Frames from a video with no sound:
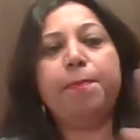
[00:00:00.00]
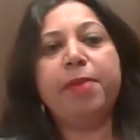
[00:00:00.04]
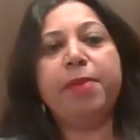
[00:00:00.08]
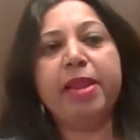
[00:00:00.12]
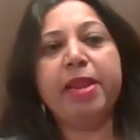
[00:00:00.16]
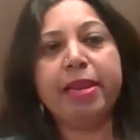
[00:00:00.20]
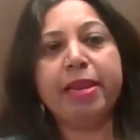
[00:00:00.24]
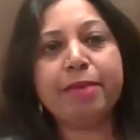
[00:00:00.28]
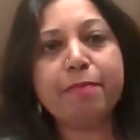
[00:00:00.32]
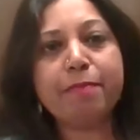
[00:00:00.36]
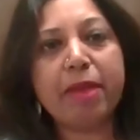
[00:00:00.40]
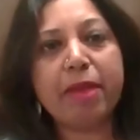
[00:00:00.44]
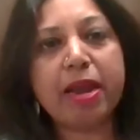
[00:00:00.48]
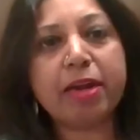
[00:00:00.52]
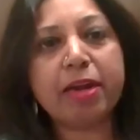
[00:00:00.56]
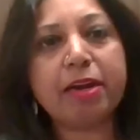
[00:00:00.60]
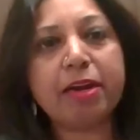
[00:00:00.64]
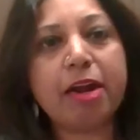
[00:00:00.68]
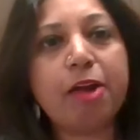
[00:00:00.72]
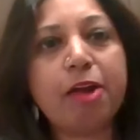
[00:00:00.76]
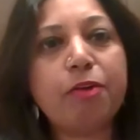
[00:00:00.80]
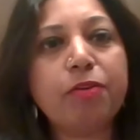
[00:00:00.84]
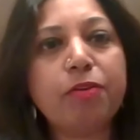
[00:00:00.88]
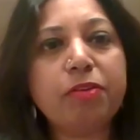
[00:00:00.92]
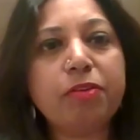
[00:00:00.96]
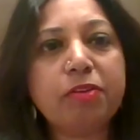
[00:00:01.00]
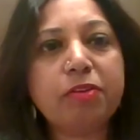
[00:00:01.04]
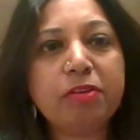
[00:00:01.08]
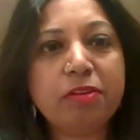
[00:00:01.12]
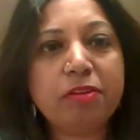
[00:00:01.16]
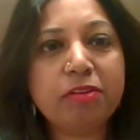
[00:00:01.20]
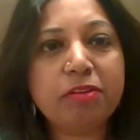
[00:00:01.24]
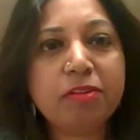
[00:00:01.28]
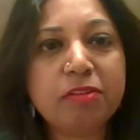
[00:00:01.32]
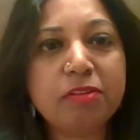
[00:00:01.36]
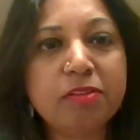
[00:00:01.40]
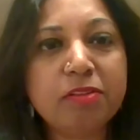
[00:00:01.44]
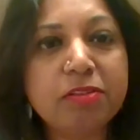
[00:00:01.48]
Plain background.
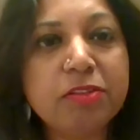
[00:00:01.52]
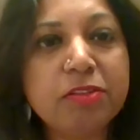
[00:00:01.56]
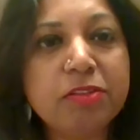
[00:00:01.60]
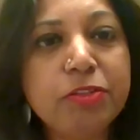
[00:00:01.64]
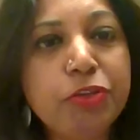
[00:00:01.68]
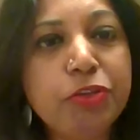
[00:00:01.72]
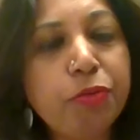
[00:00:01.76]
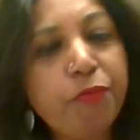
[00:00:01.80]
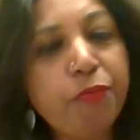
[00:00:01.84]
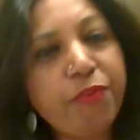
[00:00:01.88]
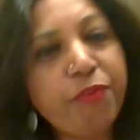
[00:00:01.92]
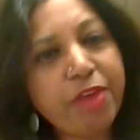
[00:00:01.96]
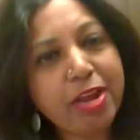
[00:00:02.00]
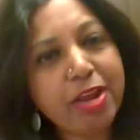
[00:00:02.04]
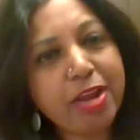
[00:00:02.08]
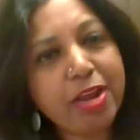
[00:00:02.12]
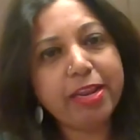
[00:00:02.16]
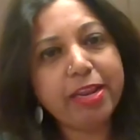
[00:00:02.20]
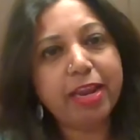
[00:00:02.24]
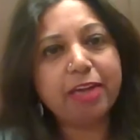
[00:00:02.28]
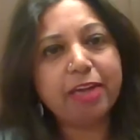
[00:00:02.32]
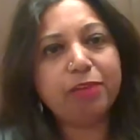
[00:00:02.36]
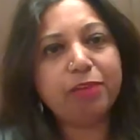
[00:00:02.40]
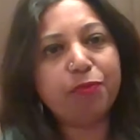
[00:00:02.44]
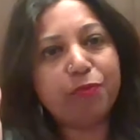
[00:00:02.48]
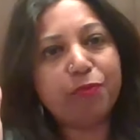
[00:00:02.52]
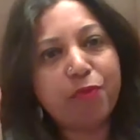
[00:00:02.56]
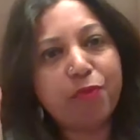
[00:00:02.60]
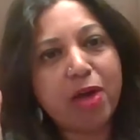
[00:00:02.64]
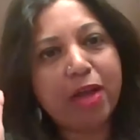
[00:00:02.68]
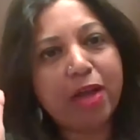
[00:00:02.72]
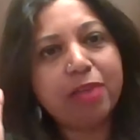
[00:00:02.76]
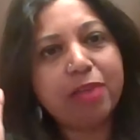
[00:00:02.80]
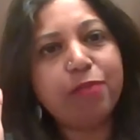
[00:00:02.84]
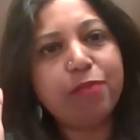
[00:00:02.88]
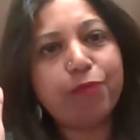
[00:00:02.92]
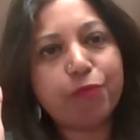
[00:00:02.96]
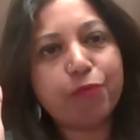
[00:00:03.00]
You will get
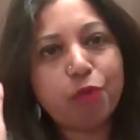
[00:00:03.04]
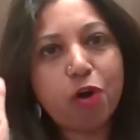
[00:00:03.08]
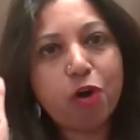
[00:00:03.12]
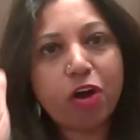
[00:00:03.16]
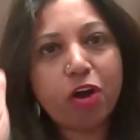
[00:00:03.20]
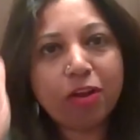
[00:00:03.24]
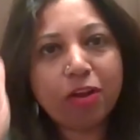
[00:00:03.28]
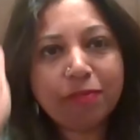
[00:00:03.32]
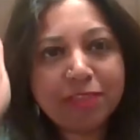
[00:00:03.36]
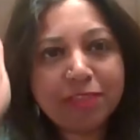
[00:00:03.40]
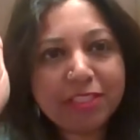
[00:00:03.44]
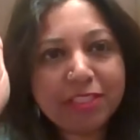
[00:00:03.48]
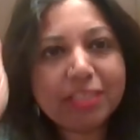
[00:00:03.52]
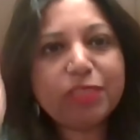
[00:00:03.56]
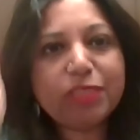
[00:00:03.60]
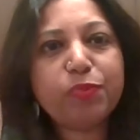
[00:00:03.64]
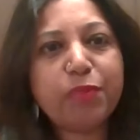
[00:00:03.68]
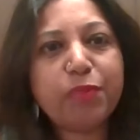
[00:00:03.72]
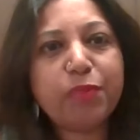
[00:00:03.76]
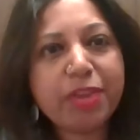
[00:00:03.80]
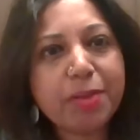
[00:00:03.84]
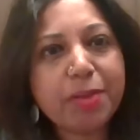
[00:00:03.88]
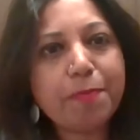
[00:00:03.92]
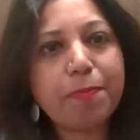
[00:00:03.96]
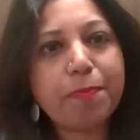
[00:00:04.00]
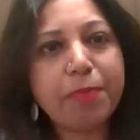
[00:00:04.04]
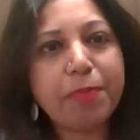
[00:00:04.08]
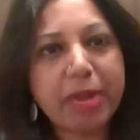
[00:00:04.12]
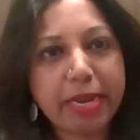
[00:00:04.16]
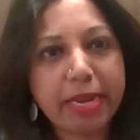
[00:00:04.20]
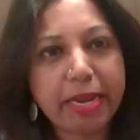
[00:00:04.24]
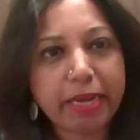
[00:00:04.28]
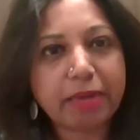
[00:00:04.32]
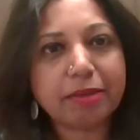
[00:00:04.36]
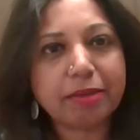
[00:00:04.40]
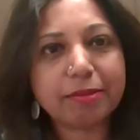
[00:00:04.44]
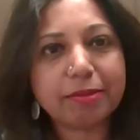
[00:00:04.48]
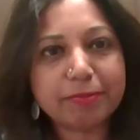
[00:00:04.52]
one wall, which is very
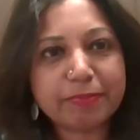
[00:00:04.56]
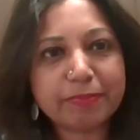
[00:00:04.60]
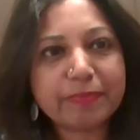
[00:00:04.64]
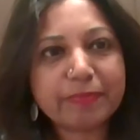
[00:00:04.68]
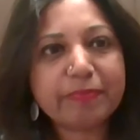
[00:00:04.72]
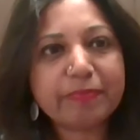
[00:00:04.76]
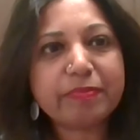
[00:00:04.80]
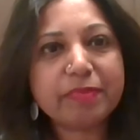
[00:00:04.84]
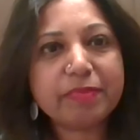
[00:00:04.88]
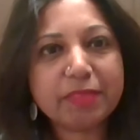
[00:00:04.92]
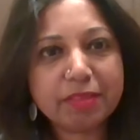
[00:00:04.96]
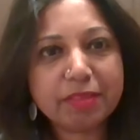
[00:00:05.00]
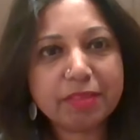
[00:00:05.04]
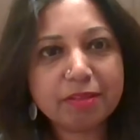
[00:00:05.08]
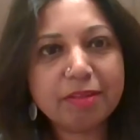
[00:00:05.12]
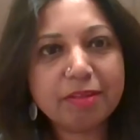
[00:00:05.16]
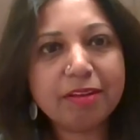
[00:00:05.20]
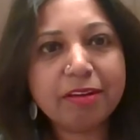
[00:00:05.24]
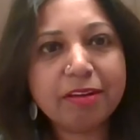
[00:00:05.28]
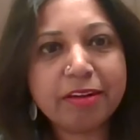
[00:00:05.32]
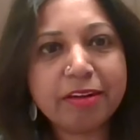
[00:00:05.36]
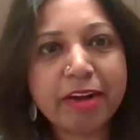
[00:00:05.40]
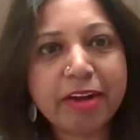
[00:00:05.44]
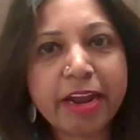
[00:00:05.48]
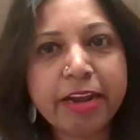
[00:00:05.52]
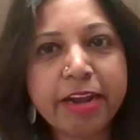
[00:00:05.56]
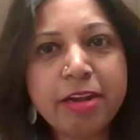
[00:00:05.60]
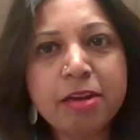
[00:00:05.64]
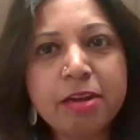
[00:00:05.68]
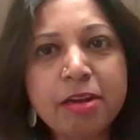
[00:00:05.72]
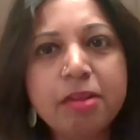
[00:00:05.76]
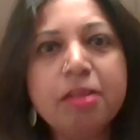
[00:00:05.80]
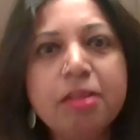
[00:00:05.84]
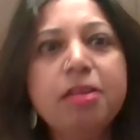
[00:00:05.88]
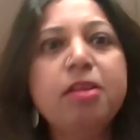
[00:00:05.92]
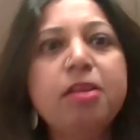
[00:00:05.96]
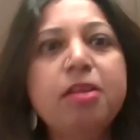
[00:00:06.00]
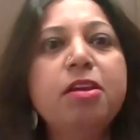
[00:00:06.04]
plain, right?
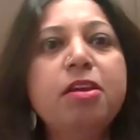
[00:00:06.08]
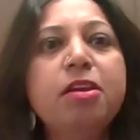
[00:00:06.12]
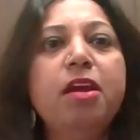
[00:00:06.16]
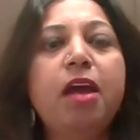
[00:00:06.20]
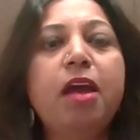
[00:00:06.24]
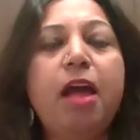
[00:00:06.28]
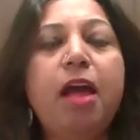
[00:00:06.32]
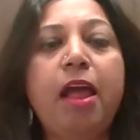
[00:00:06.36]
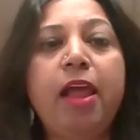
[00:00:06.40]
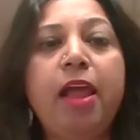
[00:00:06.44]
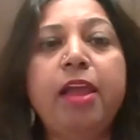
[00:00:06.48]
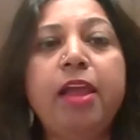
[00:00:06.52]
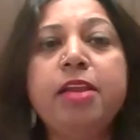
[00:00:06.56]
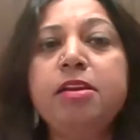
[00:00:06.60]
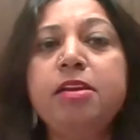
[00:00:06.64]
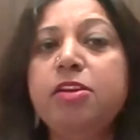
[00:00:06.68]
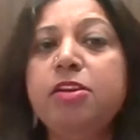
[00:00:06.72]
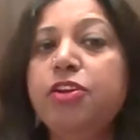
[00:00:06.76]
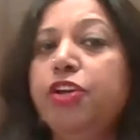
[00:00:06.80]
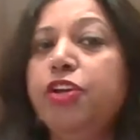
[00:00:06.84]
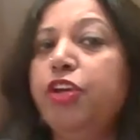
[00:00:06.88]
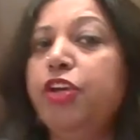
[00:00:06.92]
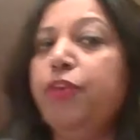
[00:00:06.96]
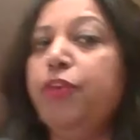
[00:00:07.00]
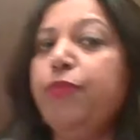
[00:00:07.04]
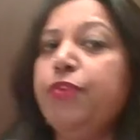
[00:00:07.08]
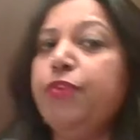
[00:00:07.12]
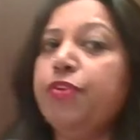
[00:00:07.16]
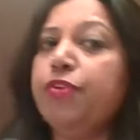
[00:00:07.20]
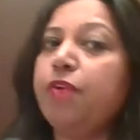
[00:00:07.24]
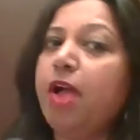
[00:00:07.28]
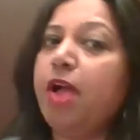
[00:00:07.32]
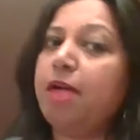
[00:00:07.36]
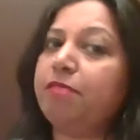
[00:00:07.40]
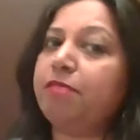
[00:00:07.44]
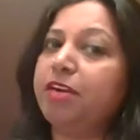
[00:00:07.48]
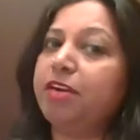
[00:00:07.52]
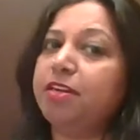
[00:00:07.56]
And if you
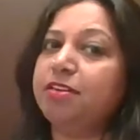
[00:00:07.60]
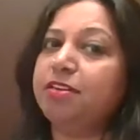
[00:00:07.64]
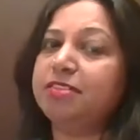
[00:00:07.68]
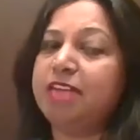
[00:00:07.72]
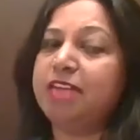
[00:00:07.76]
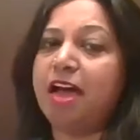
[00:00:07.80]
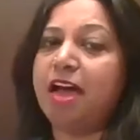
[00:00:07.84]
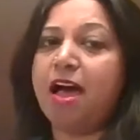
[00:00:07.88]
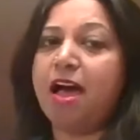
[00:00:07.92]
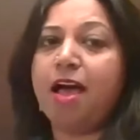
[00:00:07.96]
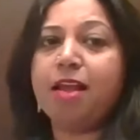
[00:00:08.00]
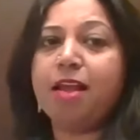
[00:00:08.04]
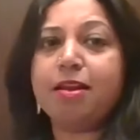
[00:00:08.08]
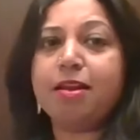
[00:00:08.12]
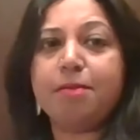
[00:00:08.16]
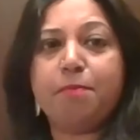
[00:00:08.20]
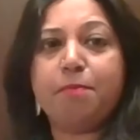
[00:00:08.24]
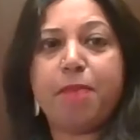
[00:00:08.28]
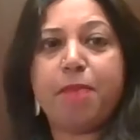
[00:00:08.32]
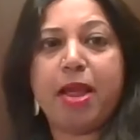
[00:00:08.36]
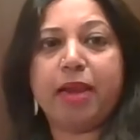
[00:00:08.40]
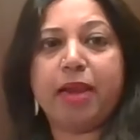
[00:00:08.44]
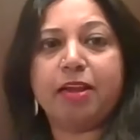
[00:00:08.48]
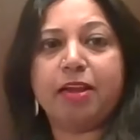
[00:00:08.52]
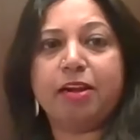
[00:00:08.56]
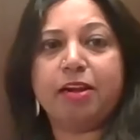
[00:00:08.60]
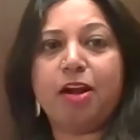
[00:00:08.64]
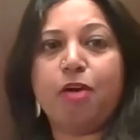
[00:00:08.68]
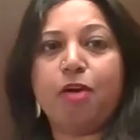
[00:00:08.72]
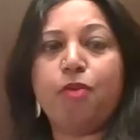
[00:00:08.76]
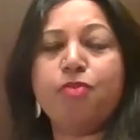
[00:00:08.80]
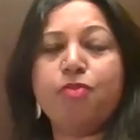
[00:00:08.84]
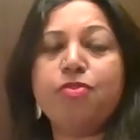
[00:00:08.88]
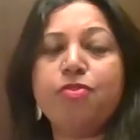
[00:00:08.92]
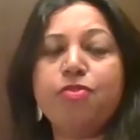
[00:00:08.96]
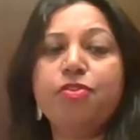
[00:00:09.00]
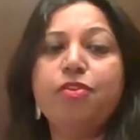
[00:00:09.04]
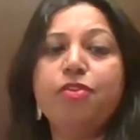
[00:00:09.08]
have a dark
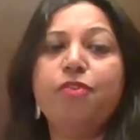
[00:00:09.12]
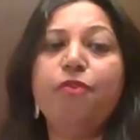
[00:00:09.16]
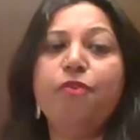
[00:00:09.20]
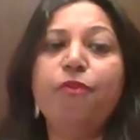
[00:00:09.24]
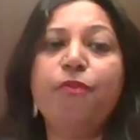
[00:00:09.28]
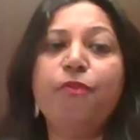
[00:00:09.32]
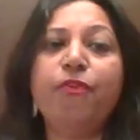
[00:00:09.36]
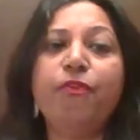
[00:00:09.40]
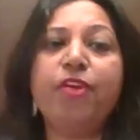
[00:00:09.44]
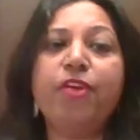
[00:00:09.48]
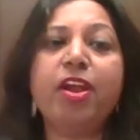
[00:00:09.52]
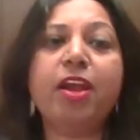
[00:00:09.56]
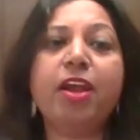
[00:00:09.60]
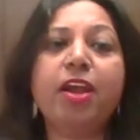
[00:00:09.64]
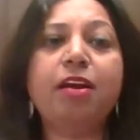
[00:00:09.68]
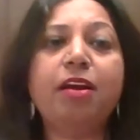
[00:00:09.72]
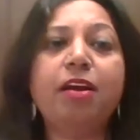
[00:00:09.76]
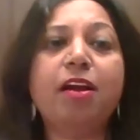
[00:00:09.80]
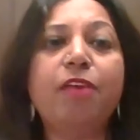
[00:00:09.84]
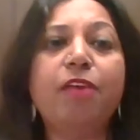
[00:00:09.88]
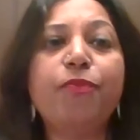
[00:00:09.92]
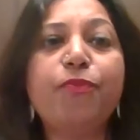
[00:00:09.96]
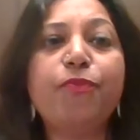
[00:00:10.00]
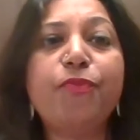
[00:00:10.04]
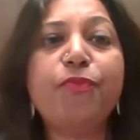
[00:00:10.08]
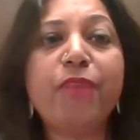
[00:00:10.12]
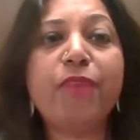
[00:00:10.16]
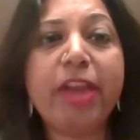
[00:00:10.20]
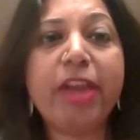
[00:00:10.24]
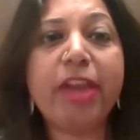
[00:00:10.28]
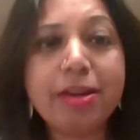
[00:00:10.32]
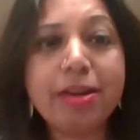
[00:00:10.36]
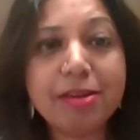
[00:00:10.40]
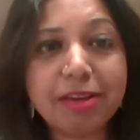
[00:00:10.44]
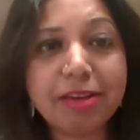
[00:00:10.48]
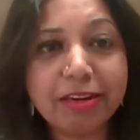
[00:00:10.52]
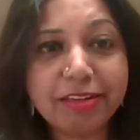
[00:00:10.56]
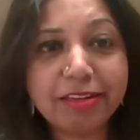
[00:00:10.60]
background, wear a
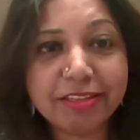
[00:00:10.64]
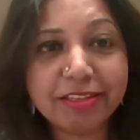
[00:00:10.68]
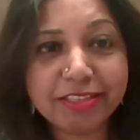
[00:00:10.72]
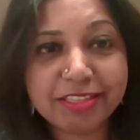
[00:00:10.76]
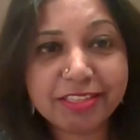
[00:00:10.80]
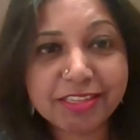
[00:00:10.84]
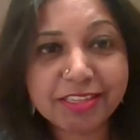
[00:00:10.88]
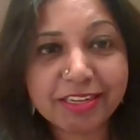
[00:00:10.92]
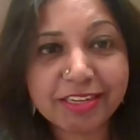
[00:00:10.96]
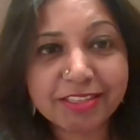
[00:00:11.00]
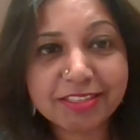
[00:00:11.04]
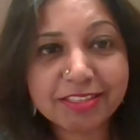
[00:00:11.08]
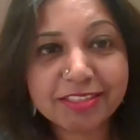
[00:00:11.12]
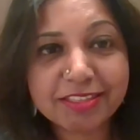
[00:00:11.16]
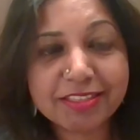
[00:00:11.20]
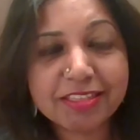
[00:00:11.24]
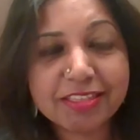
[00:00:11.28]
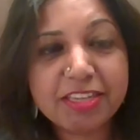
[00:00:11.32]
faint color dress.